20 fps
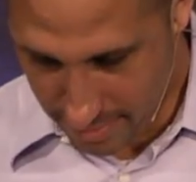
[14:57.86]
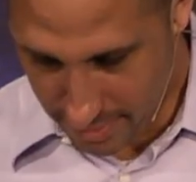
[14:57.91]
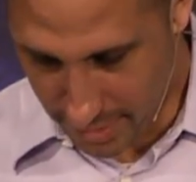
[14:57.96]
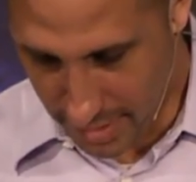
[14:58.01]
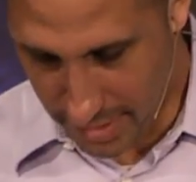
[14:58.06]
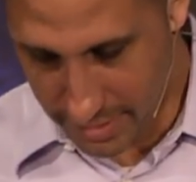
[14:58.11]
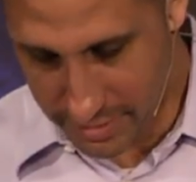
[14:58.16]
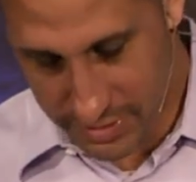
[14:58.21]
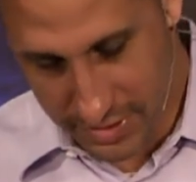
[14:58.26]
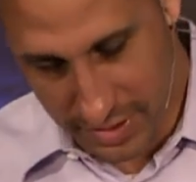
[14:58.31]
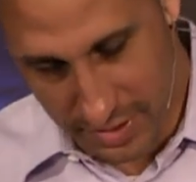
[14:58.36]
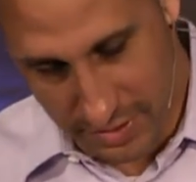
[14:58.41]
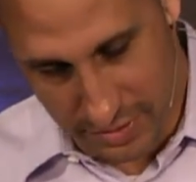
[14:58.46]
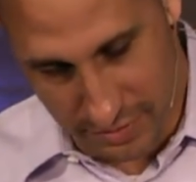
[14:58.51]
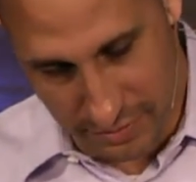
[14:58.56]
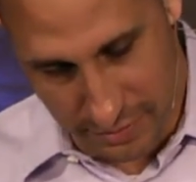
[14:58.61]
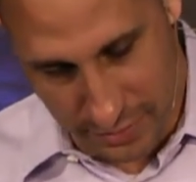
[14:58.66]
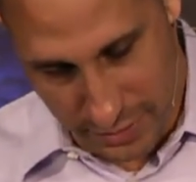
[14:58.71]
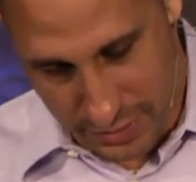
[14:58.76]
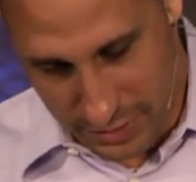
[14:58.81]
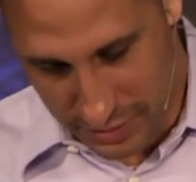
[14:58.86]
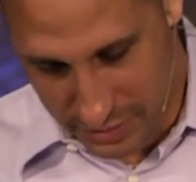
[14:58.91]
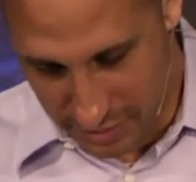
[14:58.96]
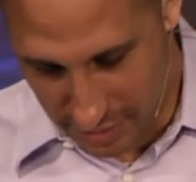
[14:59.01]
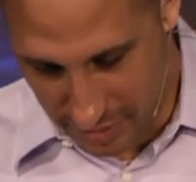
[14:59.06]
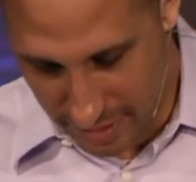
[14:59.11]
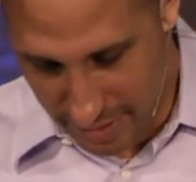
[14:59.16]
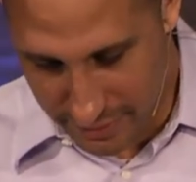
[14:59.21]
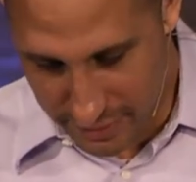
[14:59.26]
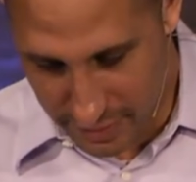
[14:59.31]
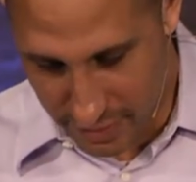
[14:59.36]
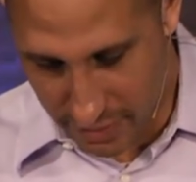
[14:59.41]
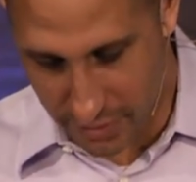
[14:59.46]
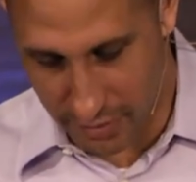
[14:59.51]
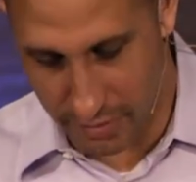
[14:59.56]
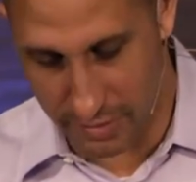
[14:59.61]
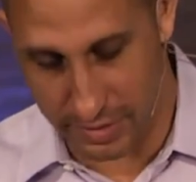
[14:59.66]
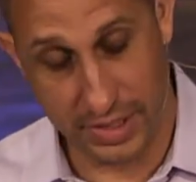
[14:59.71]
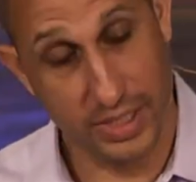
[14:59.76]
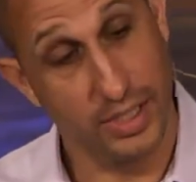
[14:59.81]
God says in verses 11 to
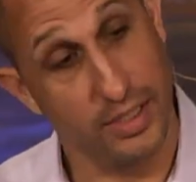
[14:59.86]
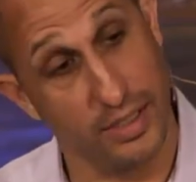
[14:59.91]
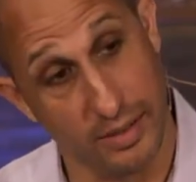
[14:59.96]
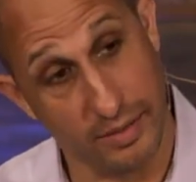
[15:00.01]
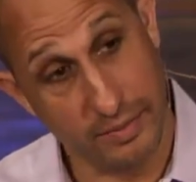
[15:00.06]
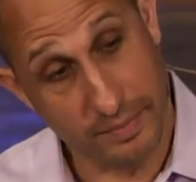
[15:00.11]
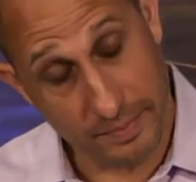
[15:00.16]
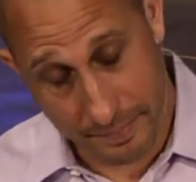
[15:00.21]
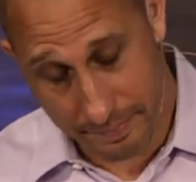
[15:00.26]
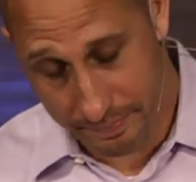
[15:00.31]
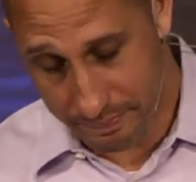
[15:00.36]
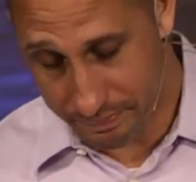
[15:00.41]
13,